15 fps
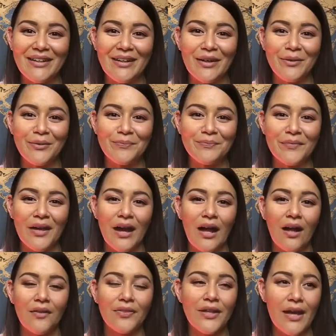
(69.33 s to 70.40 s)

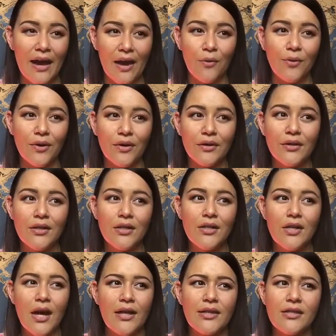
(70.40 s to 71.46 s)
On the hour,
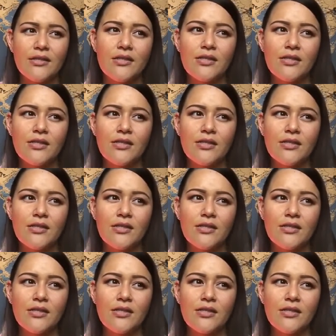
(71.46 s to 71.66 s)
I think